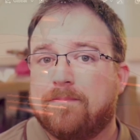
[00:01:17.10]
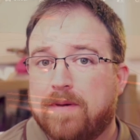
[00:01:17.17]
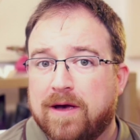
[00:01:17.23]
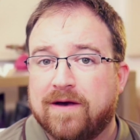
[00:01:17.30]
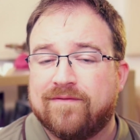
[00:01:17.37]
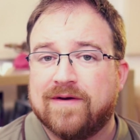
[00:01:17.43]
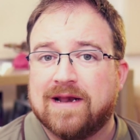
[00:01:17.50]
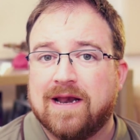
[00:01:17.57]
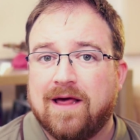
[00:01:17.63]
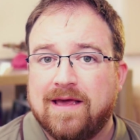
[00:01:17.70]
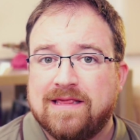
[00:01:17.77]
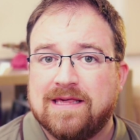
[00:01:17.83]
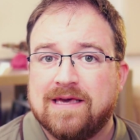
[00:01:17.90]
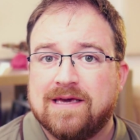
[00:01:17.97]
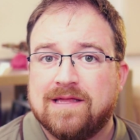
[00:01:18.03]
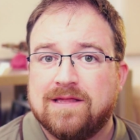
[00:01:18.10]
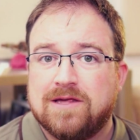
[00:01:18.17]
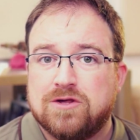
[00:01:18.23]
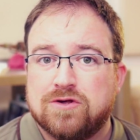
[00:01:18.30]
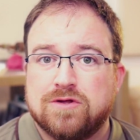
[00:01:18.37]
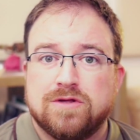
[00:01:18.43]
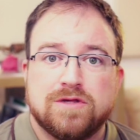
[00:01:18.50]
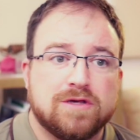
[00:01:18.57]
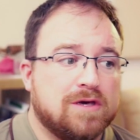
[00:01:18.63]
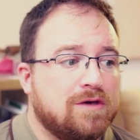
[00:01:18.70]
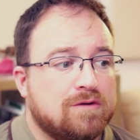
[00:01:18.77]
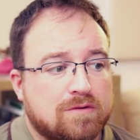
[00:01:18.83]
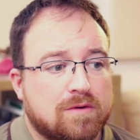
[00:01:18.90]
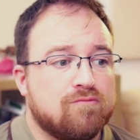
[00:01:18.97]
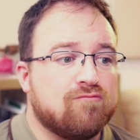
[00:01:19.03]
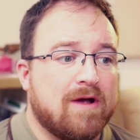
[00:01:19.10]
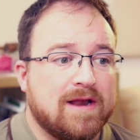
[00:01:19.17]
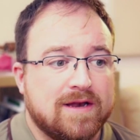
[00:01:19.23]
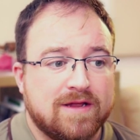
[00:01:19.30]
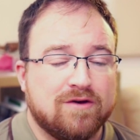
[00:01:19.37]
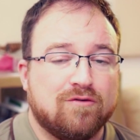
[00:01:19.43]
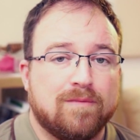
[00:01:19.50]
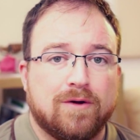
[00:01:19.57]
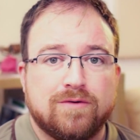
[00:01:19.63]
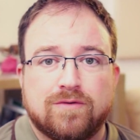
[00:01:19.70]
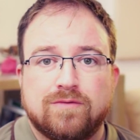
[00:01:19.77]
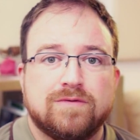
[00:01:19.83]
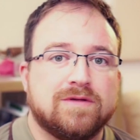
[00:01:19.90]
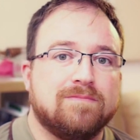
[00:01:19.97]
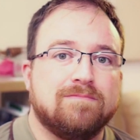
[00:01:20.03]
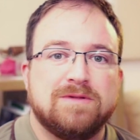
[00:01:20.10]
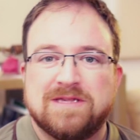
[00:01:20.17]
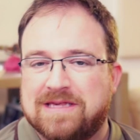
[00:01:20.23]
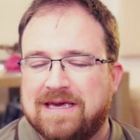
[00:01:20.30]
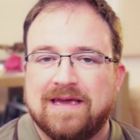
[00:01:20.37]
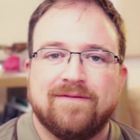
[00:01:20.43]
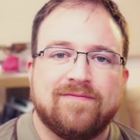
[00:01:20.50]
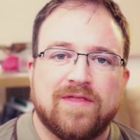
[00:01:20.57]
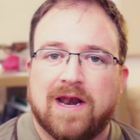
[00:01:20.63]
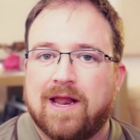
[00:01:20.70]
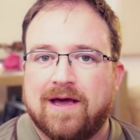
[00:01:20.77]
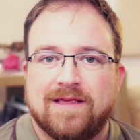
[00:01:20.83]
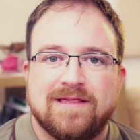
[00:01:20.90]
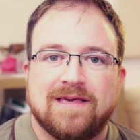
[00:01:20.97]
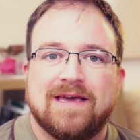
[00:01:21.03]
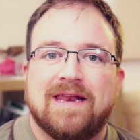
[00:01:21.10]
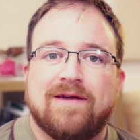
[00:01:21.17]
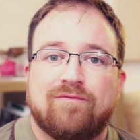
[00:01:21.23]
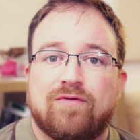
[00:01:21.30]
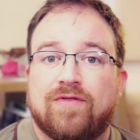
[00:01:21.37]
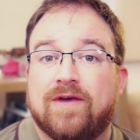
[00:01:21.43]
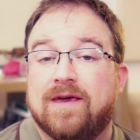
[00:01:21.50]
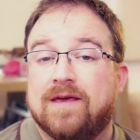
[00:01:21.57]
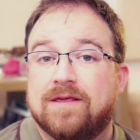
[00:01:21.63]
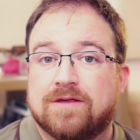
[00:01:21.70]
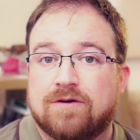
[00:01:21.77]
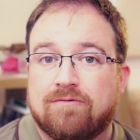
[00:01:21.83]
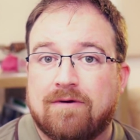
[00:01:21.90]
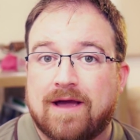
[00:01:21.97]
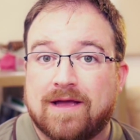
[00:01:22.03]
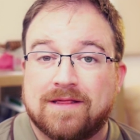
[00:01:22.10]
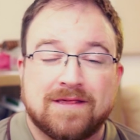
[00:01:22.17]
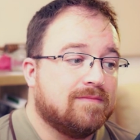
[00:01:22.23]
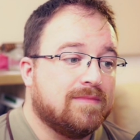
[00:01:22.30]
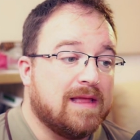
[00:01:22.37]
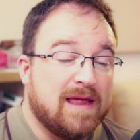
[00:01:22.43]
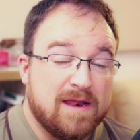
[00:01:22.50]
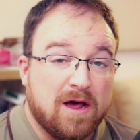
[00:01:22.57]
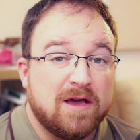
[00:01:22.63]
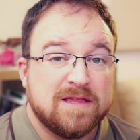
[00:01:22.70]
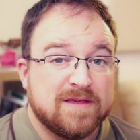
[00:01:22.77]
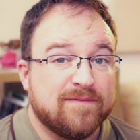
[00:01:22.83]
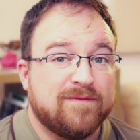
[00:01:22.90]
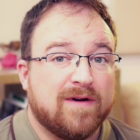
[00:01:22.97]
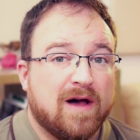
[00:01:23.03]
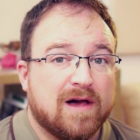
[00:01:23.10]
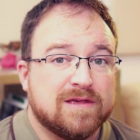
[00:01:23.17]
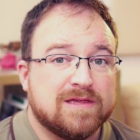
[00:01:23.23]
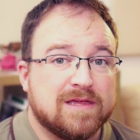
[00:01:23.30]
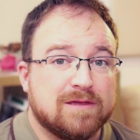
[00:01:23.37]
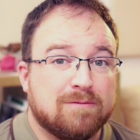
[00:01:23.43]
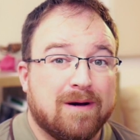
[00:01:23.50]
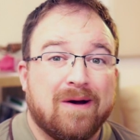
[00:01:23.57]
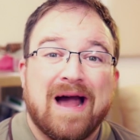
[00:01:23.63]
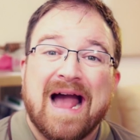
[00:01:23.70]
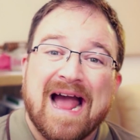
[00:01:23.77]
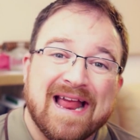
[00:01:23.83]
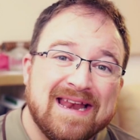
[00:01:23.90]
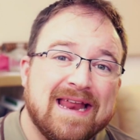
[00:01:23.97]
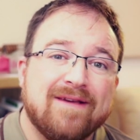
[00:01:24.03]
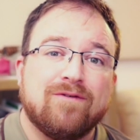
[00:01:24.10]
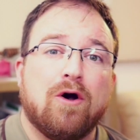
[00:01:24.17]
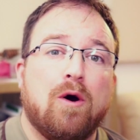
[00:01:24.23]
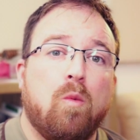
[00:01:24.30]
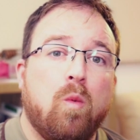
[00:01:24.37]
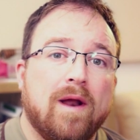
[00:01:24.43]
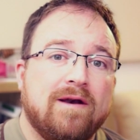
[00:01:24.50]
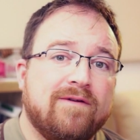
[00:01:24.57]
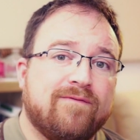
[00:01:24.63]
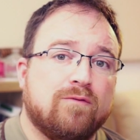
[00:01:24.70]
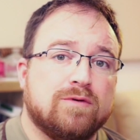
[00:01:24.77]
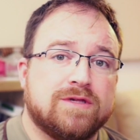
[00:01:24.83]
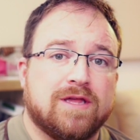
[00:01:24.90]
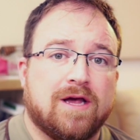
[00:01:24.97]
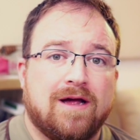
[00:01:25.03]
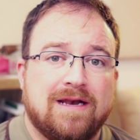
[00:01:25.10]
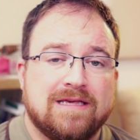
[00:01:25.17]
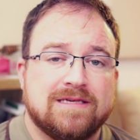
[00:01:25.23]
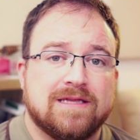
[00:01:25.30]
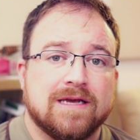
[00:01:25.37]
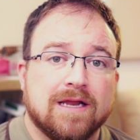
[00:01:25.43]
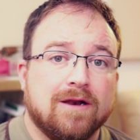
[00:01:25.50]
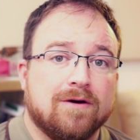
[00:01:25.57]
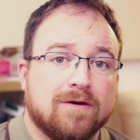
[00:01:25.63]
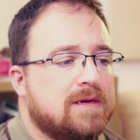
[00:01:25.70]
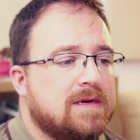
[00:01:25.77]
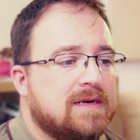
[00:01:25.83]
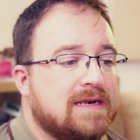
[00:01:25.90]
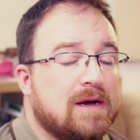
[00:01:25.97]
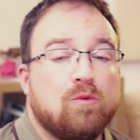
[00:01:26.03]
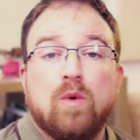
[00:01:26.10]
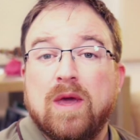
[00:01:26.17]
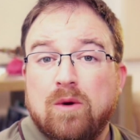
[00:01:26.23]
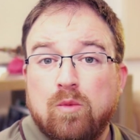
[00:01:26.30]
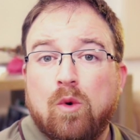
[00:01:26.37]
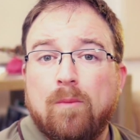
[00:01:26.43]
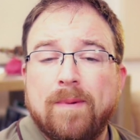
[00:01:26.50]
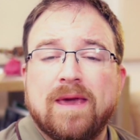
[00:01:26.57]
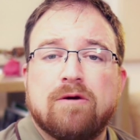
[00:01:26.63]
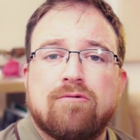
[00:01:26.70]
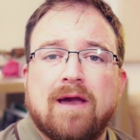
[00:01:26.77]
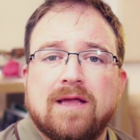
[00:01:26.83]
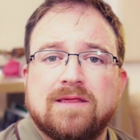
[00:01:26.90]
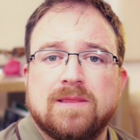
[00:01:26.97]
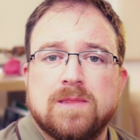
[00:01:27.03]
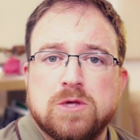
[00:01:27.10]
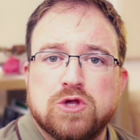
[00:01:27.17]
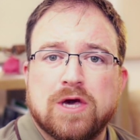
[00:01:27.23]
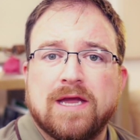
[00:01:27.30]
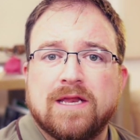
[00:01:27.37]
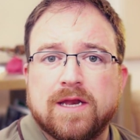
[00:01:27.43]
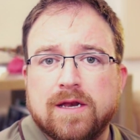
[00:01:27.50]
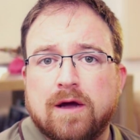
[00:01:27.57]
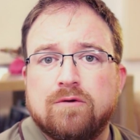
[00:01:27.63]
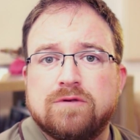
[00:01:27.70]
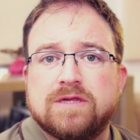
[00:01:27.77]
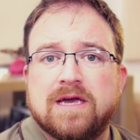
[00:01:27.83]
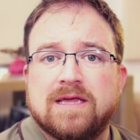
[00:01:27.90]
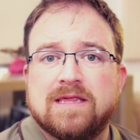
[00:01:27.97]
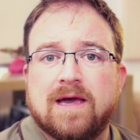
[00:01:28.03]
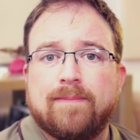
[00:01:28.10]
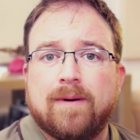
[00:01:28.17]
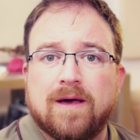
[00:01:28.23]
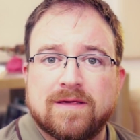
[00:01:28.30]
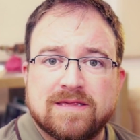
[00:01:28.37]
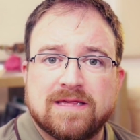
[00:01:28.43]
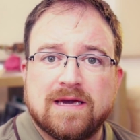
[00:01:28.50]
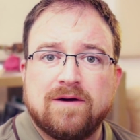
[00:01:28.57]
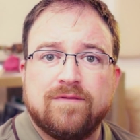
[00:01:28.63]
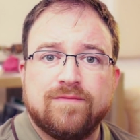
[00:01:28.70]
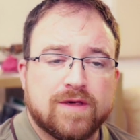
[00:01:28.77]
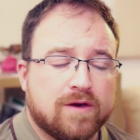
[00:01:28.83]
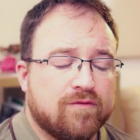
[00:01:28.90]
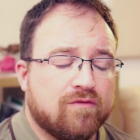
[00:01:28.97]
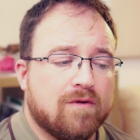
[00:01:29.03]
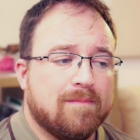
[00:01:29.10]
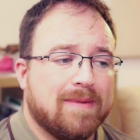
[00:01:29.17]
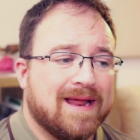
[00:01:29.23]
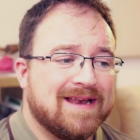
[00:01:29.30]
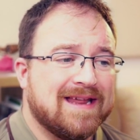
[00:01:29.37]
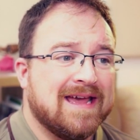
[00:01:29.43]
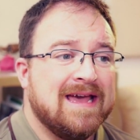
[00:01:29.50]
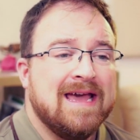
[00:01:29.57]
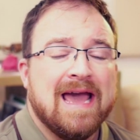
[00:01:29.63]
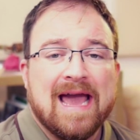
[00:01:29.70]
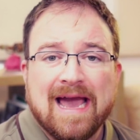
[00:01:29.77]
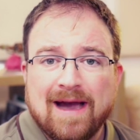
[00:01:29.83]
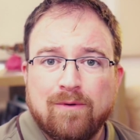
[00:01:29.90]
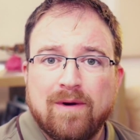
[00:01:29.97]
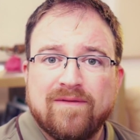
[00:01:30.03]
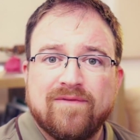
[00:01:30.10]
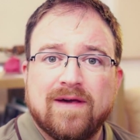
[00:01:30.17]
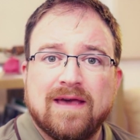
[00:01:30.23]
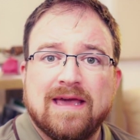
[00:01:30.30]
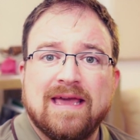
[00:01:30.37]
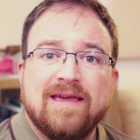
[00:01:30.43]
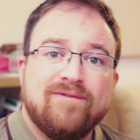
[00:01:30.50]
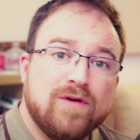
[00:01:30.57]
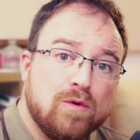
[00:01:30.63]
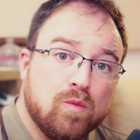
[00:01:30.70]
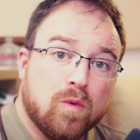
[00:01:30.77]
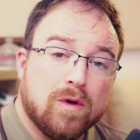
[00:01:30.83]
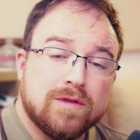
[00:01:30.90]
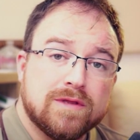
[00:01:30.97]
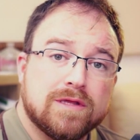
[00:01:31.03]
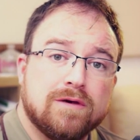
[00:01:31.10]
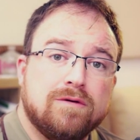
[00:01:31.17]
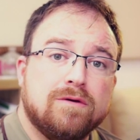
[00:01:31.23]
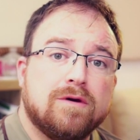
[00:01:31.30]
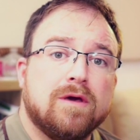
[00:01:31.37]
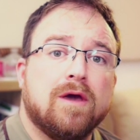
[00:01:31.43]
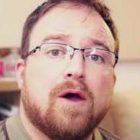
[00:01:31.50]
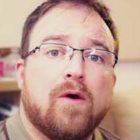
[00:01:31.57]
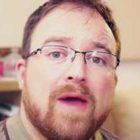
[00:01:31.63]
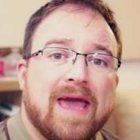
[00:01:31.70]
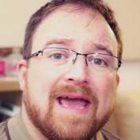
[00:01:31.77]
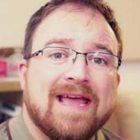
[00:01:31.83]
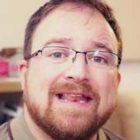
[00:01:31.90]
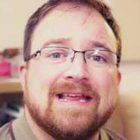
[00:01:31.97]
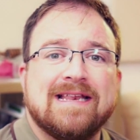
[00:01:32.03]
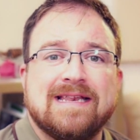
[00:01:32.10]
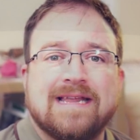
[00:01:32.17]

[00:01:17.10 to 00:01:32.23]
perfect lighting conditions so you can render your models and see if the lighting and everything is correct. They're nice and fast as well, and they've got a wonderful stylistic look. Now we will be creating the shader node setup ourselves over in Blender. However, if you want to, you can go ahead and